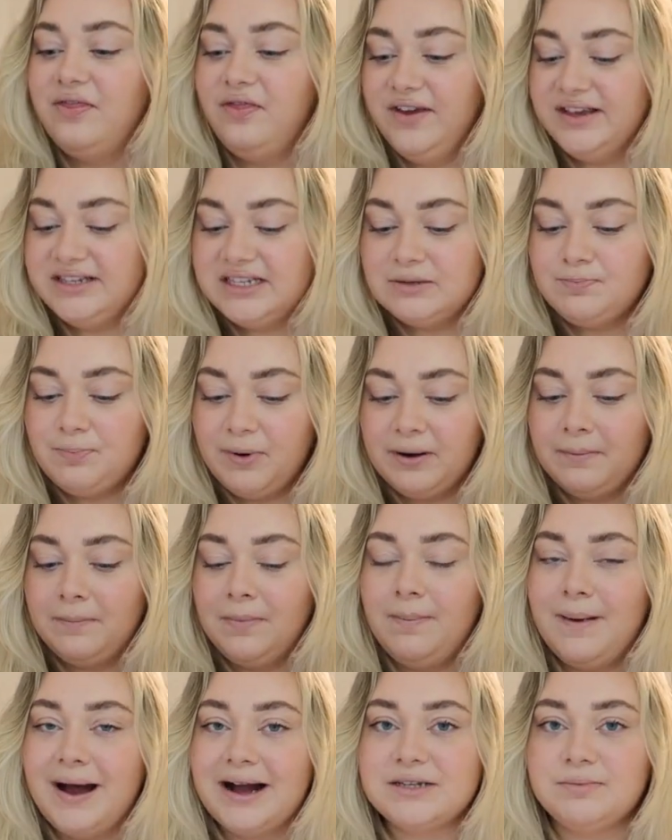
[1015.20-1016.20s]
This is bringing
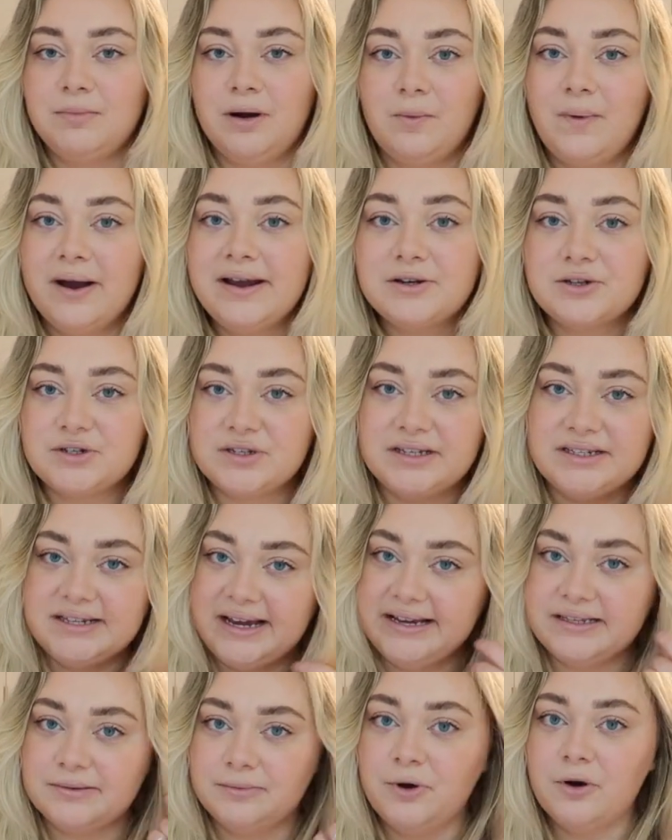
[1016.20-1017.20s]
me back to my waitressing
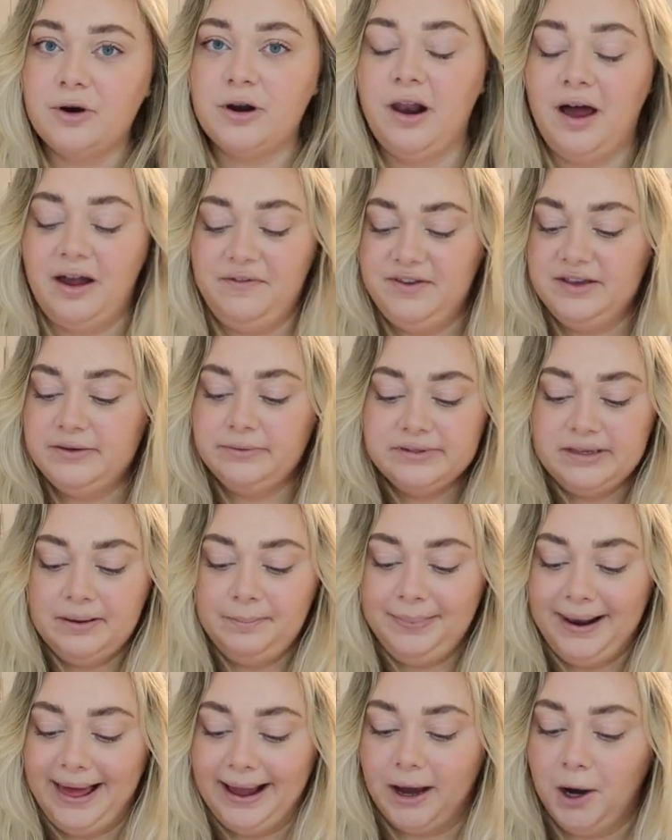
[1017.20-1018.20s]
days, I'm not gonna lie. If this was
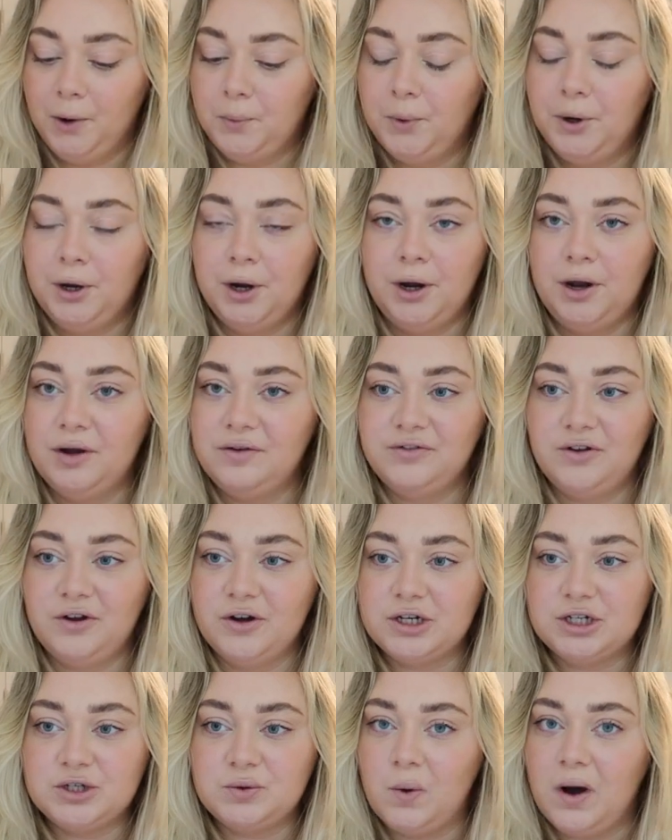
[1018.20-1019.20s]
in black, I wouldn't have
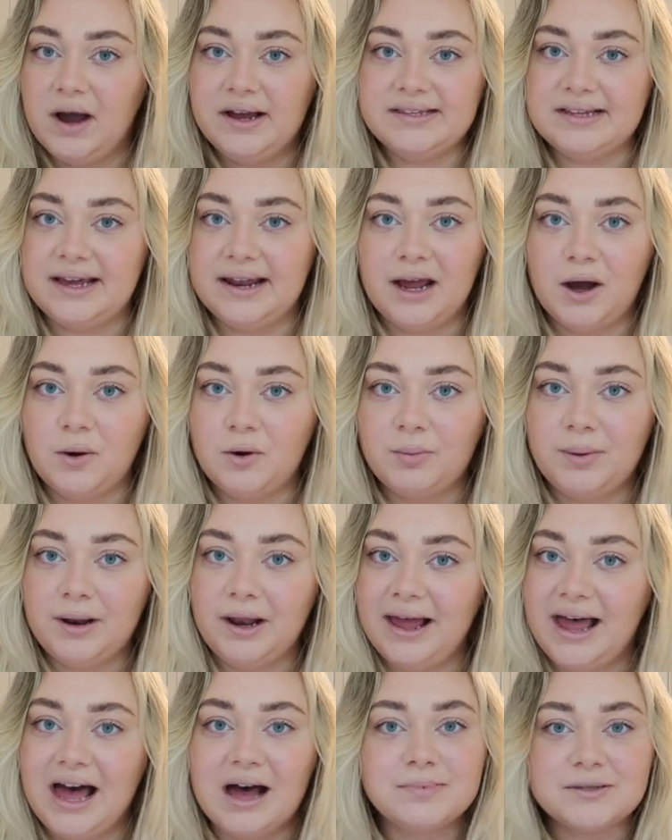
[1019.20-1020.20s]
looked twice at it. I would have been
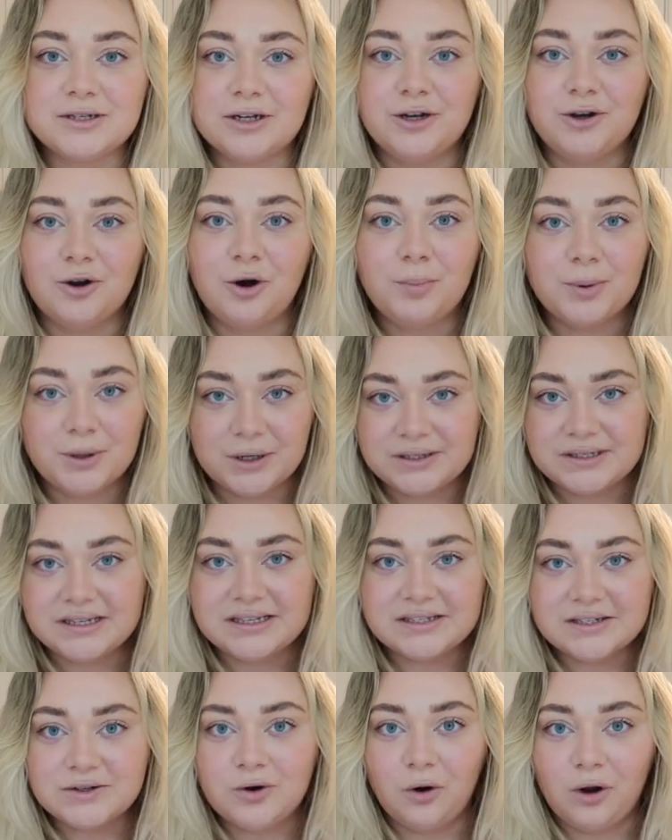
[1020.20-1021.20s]
like, absolutely not, because
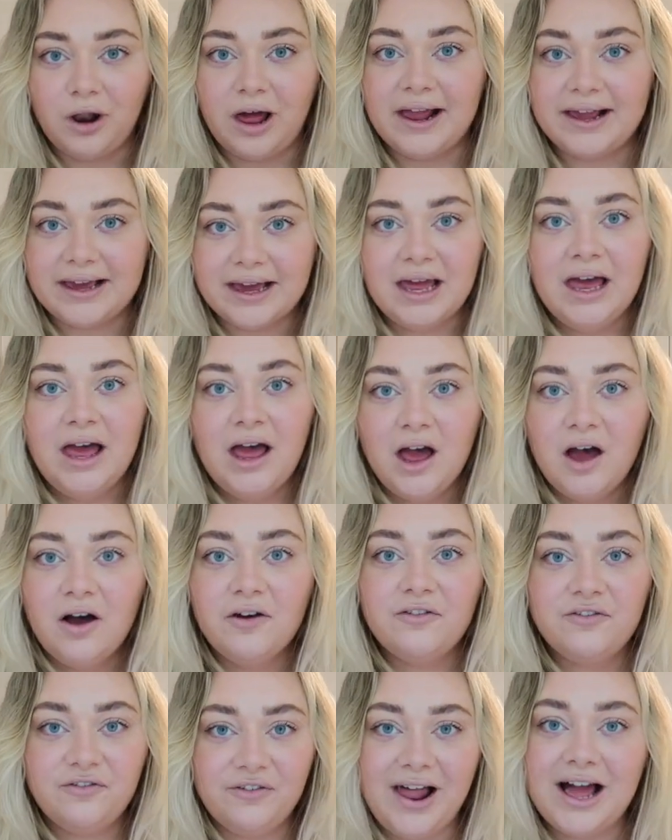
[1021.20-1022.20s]
it's got like
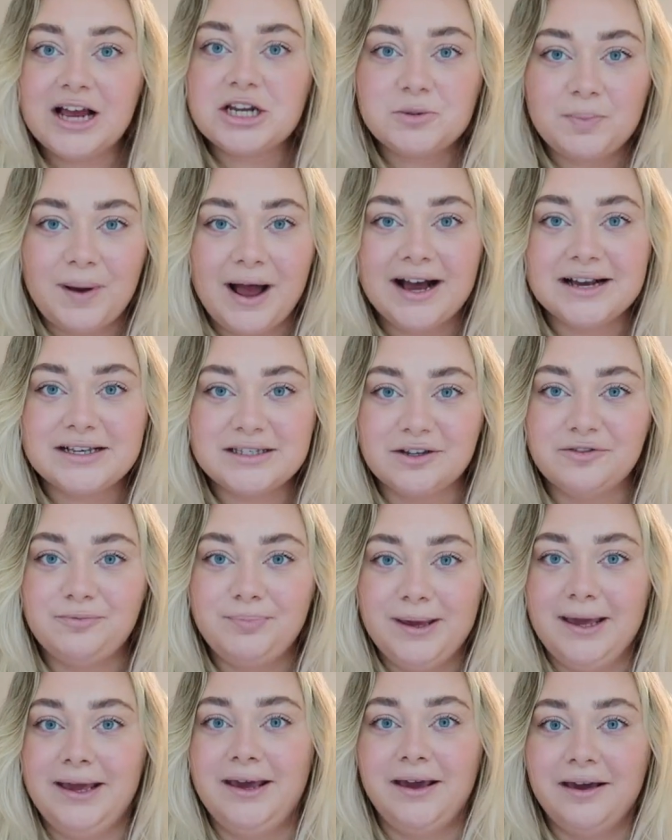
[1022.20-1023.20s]
flashbacks of
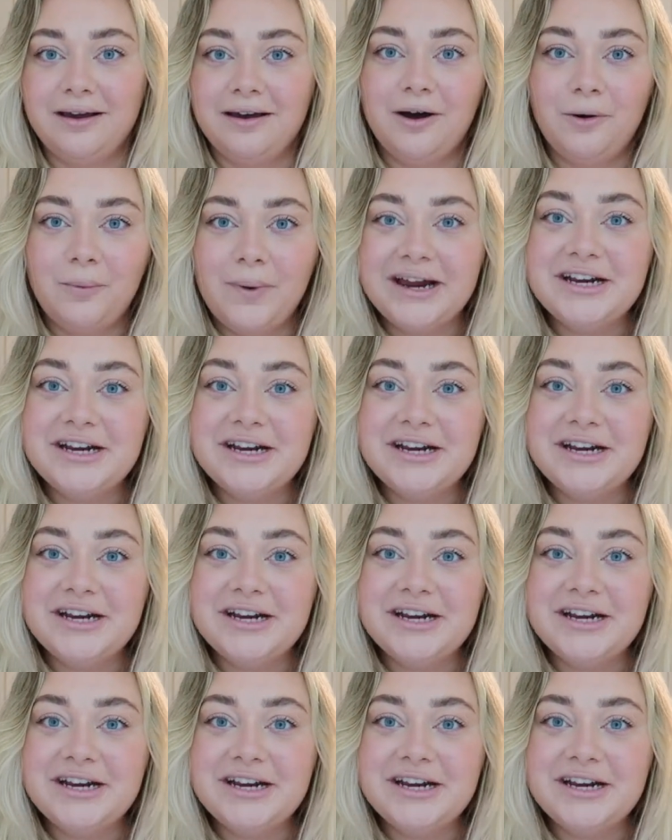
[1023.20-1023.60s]
being a